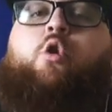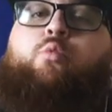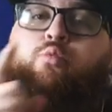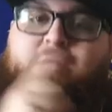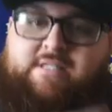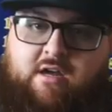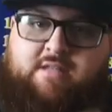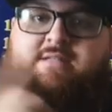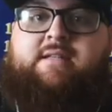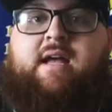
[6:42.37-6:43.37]
We saw
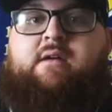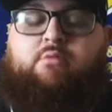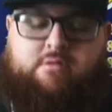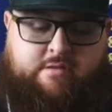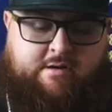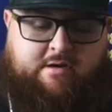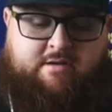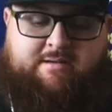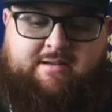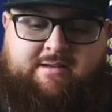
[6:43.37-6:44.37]
it tonight with the
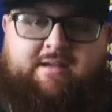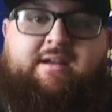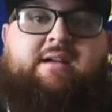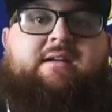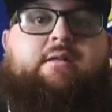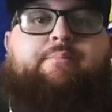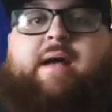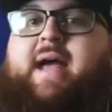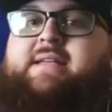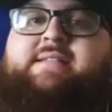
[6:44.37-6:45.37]

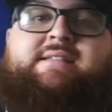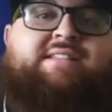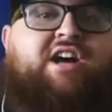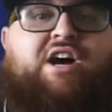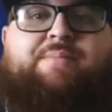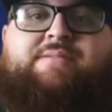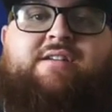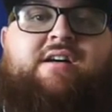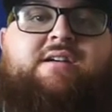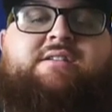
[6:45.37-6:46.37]
passes, lobs,
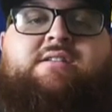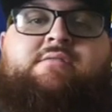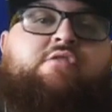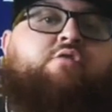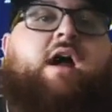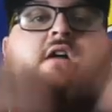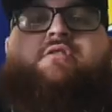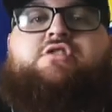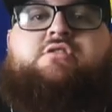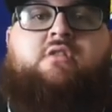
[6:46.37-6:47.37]
dunks. The crowd
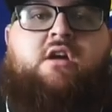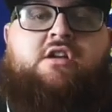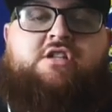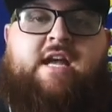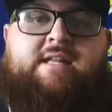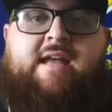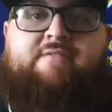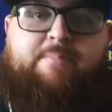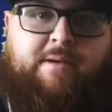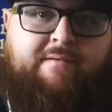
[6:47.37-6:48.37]
chanting
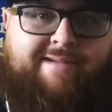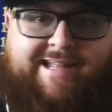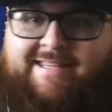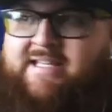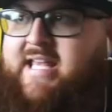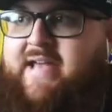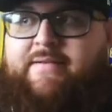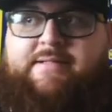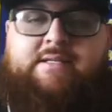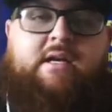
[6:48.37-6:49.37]
MVP for Anthony
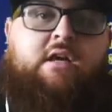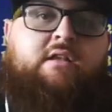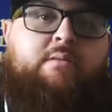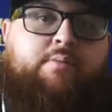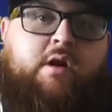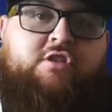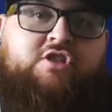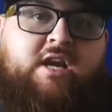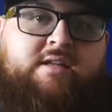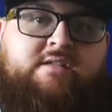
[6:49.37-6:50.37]
Davis. LeBron
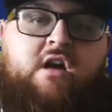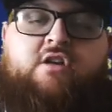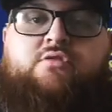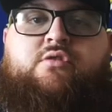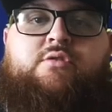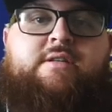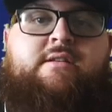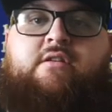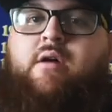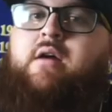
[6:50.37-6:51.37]
chanting Taco Tuesday to
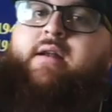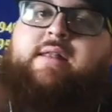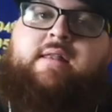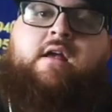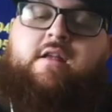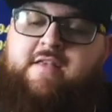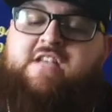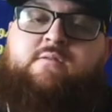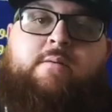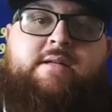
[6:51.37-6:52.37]
the crowd. And
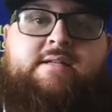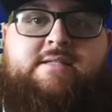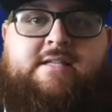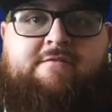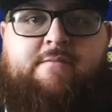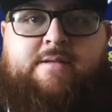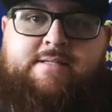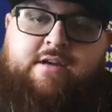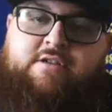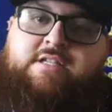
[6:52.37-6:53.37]
that's what we need to see from this
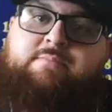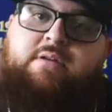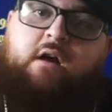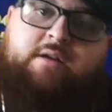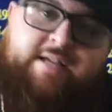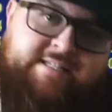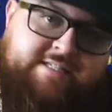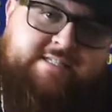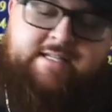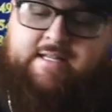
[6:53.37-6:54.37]
Laker team on a
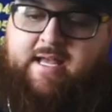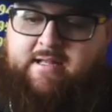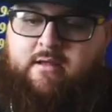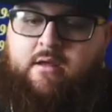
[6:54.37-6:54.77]
consistent night.